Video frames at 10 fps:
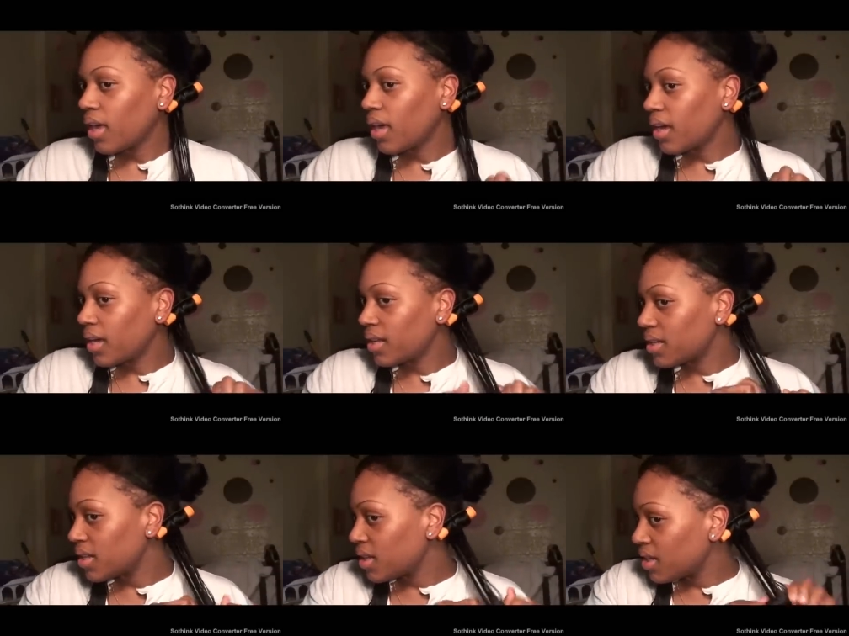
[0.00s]

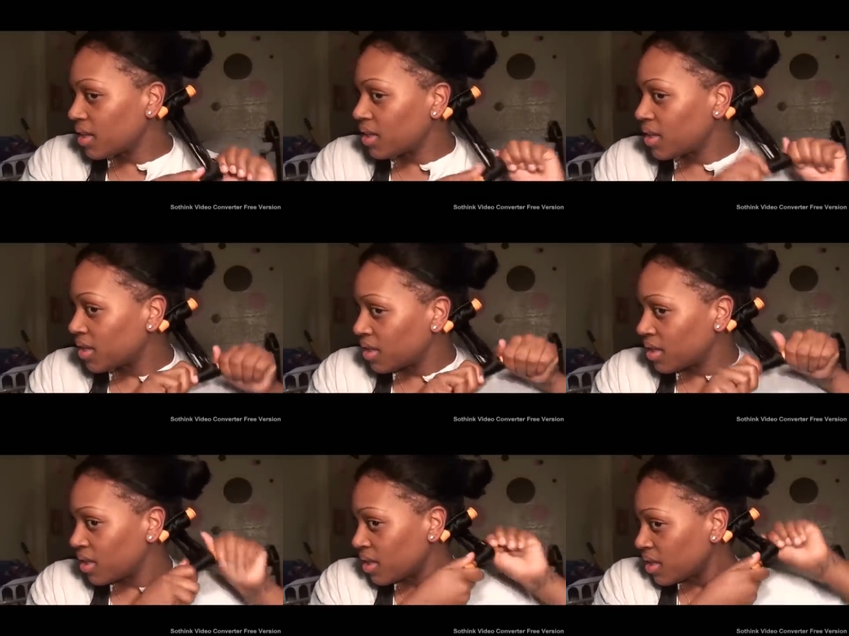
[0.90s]
And
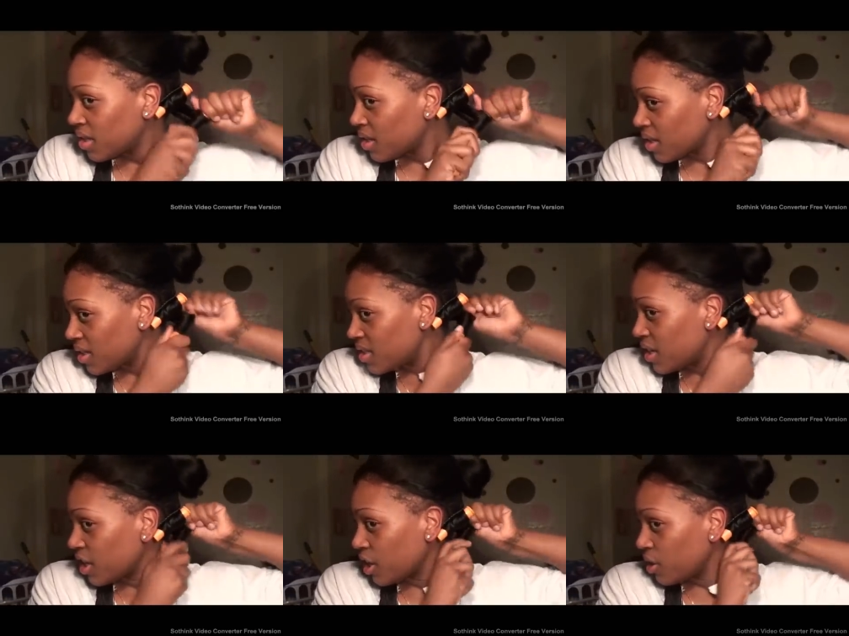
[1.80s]

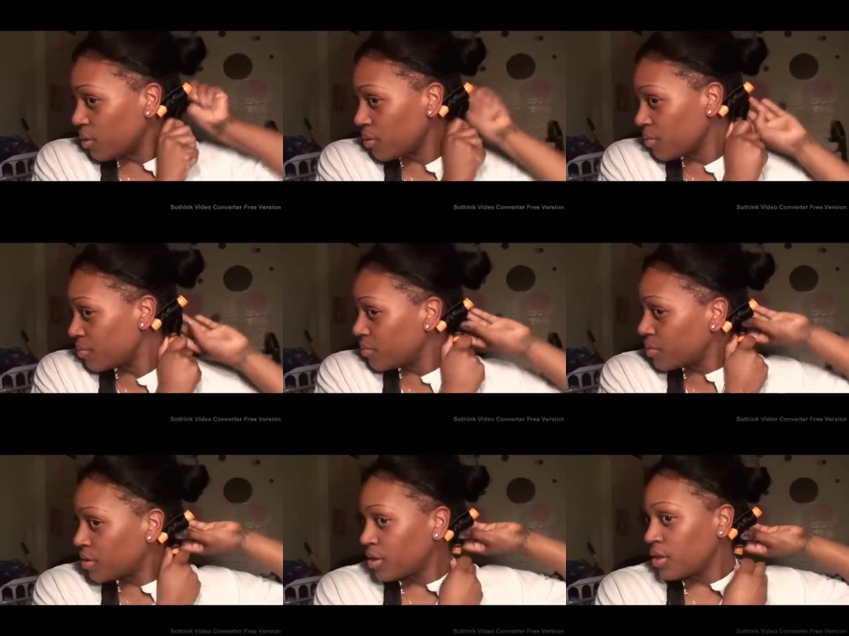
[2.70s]
continue
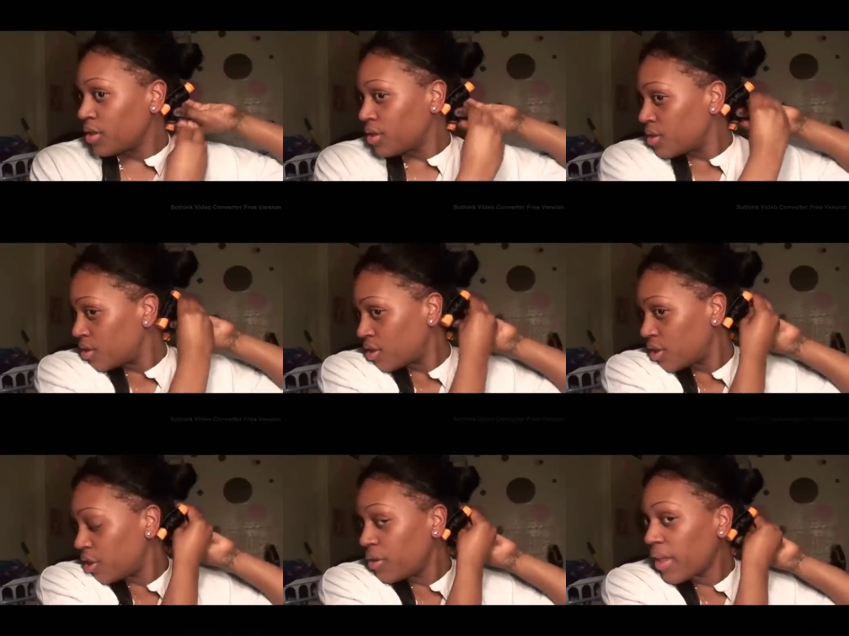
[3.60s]

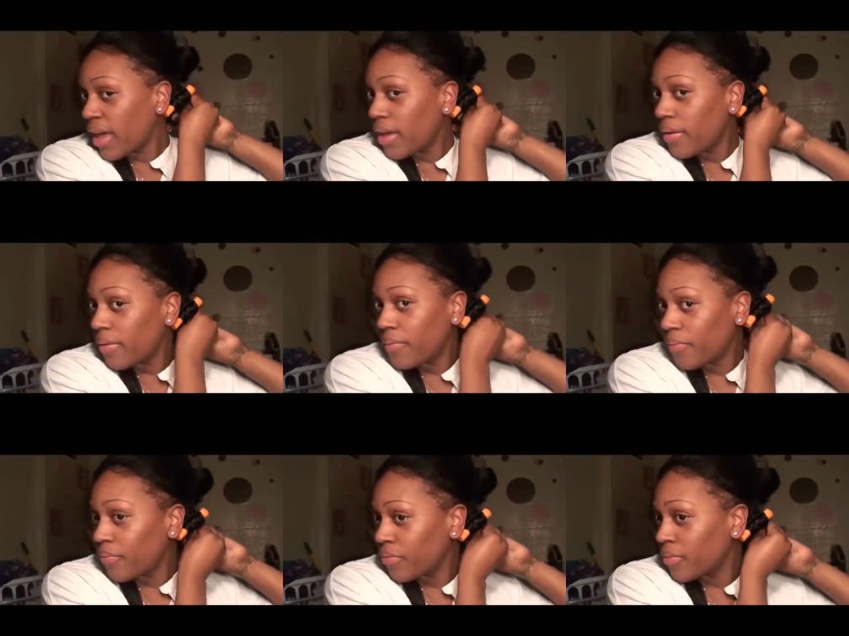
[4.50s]
to do that
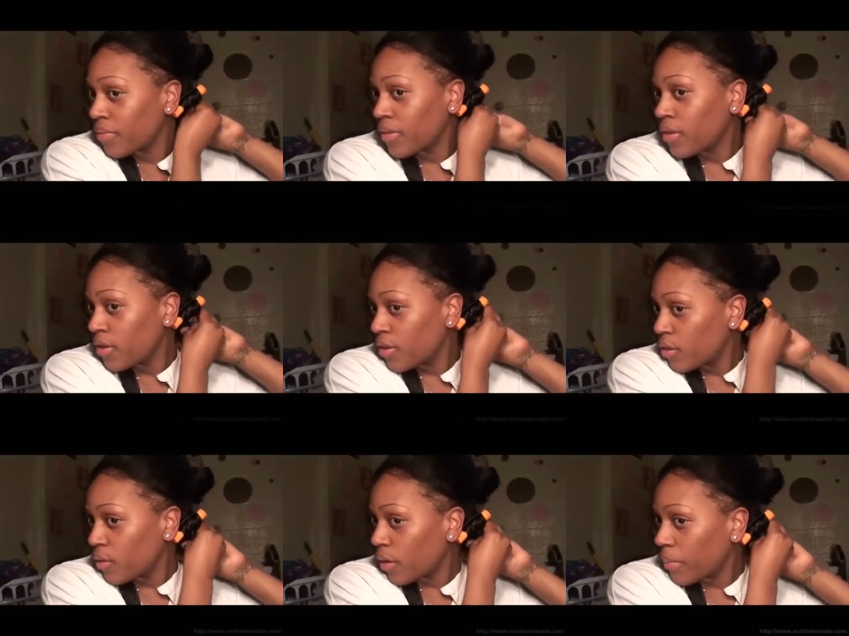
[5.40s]

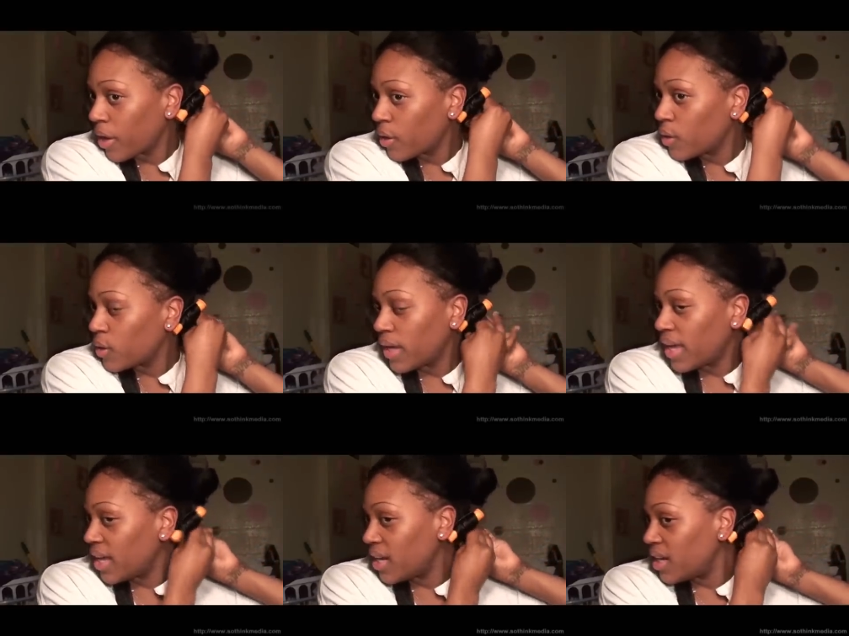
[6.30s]
throughout my whole
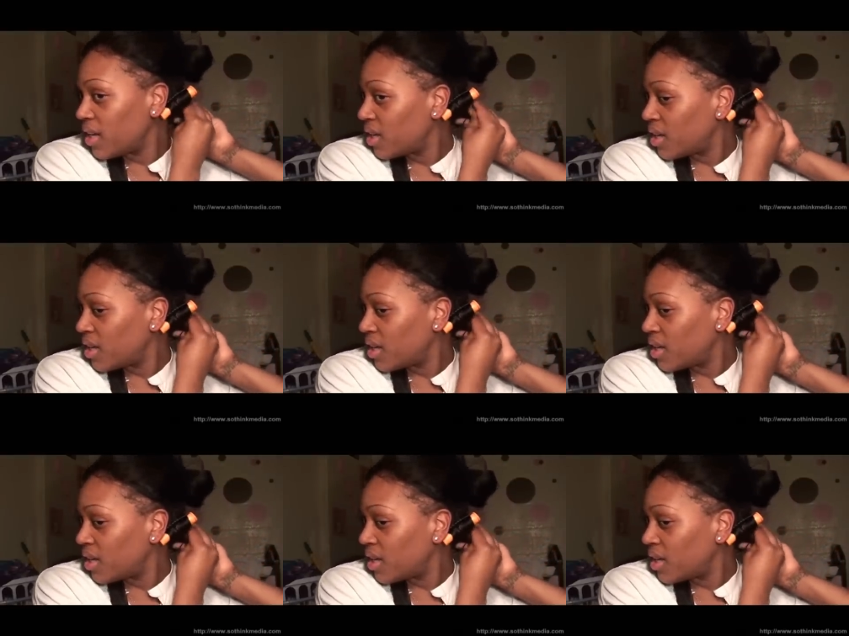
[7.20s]
head